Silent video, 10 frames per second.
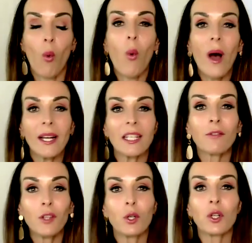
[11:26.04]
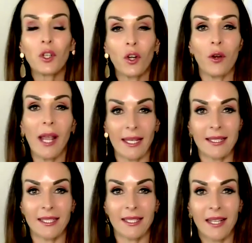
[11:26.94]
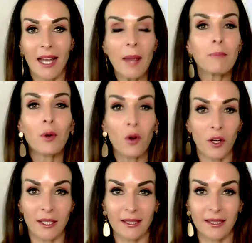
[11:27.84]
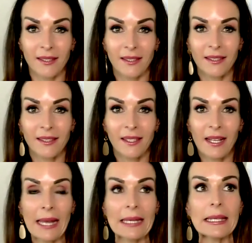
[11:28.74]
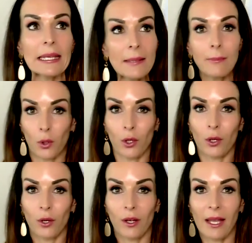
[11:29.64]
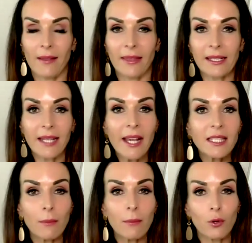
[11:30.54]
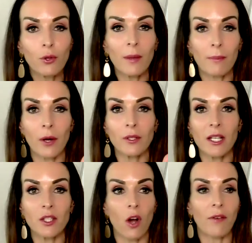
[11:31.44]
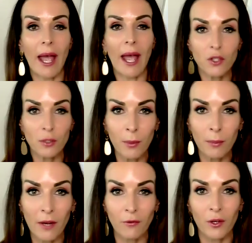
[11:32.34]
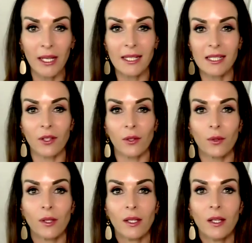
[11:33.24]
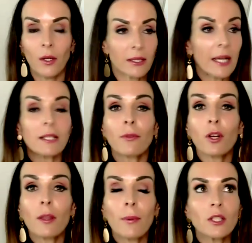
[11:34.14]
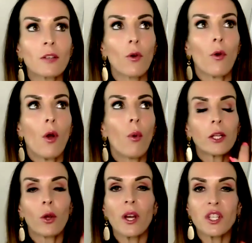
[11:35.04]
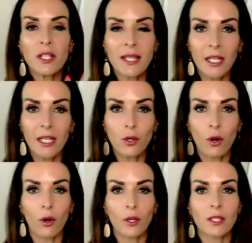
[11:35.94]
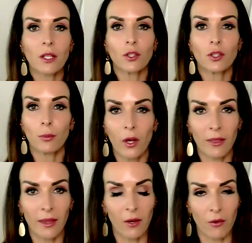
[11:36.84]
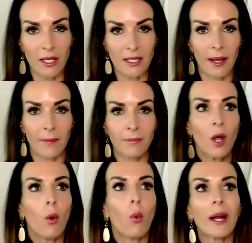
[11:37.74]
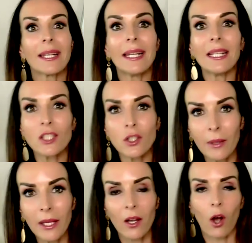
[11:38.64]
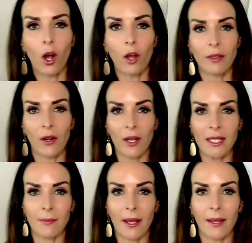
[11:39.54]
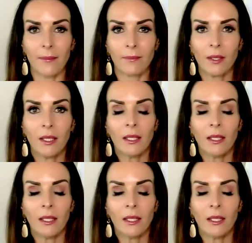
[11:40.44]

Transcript: what if you could create a product, an ebook, okay, that takes them through the process of how to prepare for an interview, takes them through the process of what questions they need to ask to be on their resume, what needs to be on their resume,